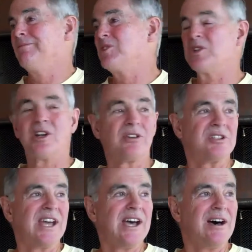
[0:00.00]
So you go to
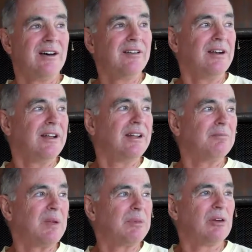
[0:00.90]
town,
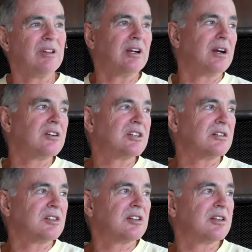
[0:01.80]
and people over there,
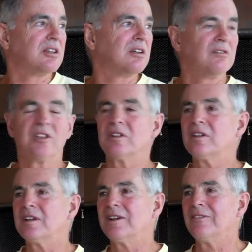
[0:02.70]
shirt sleeves and
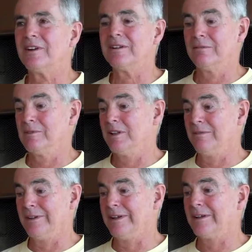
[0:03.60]
stuff, and
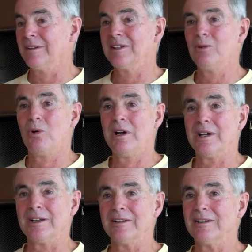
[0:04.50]
I can see why,
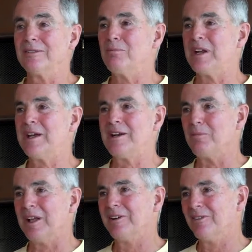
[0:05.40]
because it's banana
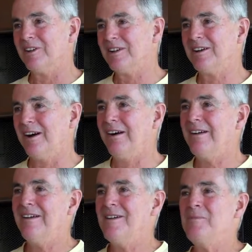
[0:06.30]
belt over there.
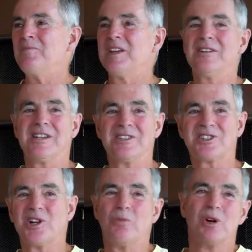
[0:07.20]
And you'd
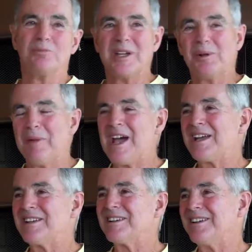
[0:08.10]
snowmobile
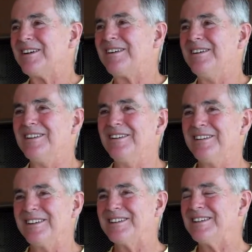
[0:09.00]
back into here.
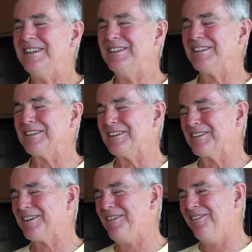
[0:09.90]
Jesus, it's
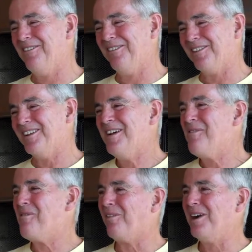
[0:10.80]
cold.
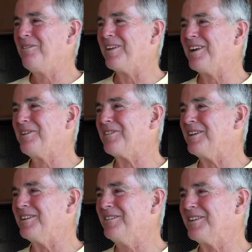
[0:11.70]
Why would anyone
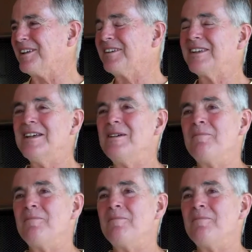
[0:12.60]
do this?